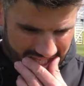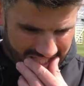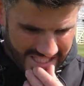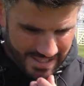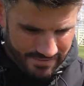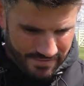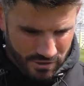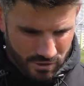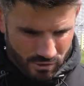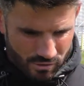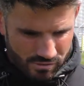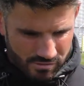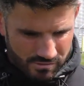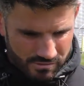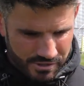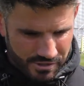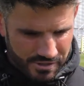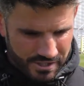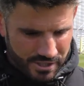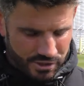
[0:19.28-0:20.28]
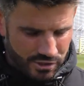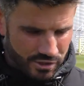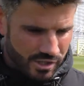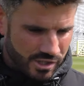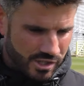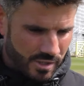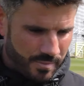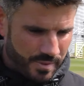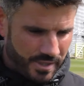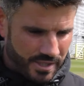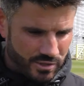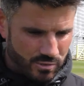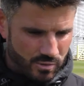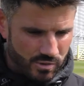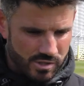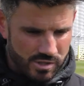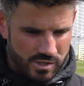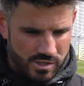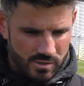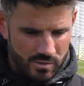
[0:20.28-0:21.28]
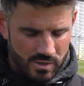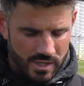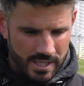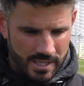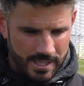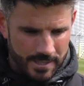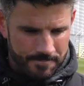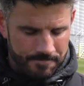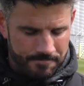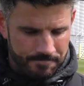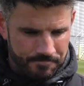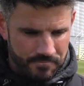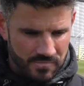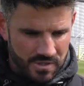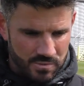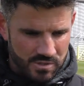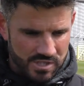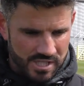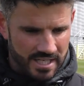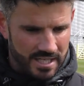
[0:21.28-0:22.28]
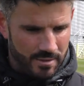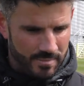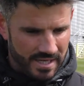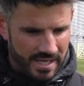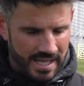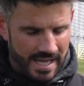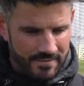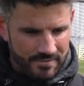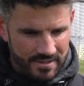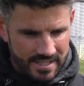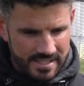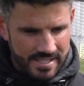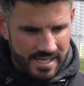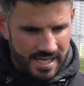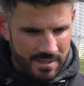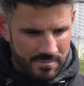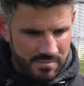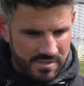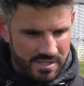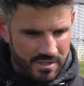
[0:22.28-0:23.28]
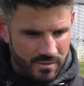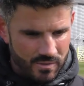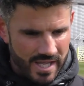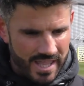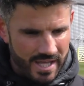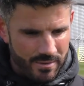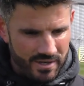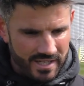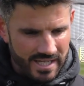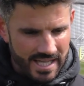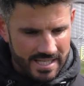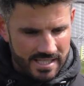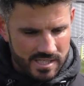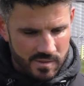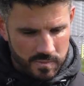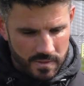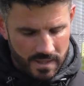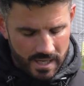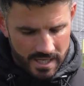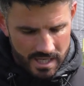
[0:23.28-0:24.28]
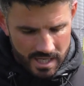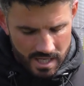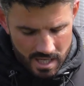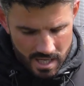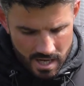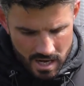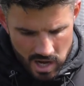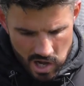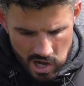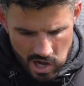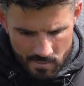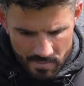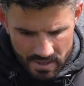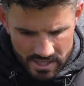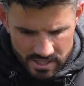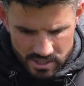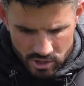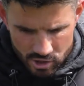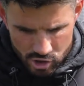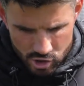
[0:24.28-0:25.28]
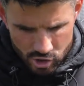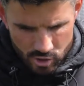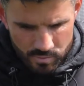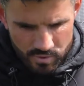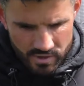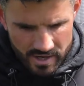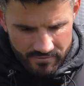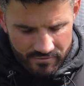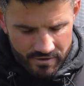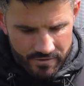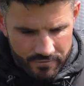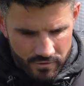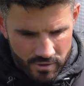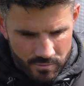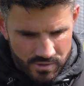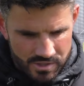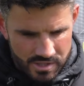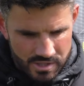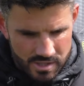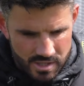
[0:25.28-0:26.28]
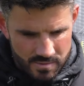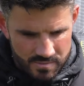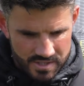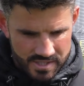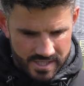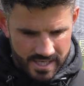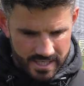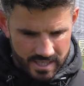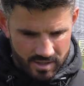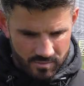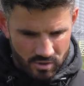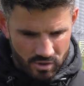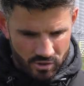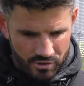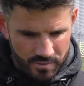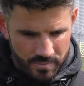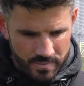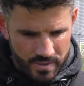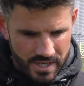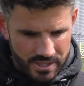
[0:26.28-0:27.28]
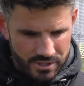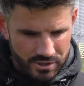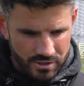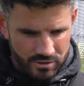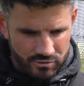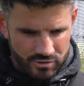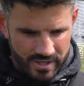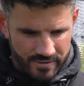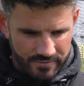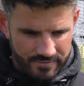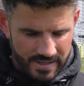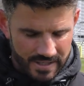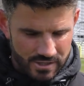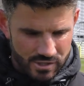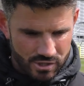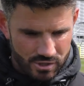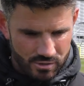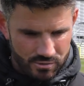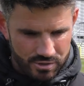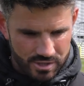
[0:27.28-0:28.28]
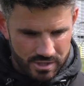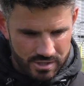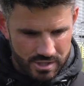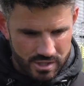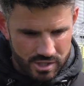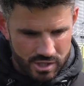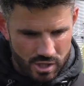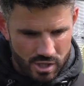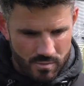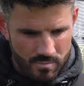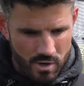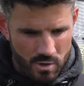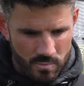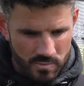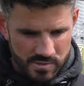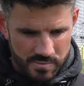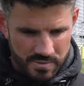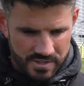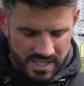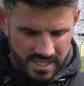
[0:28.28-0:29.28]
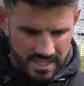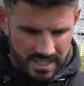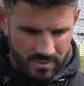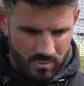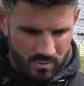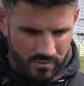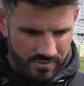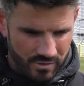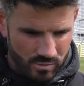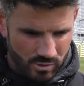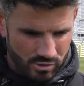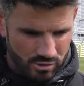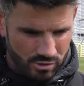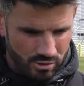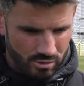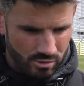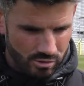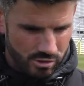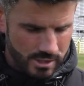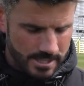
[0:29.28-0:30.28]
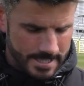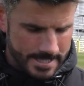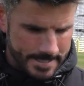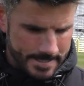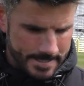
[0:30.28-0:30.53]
difficult conditions. The pitch was a little bit lively at times in the way that we'd like to play, but I still saw bravery from us in terms of taking the ball under pressure and trying to find solutions in certain moments, particularly in 1v1 duels.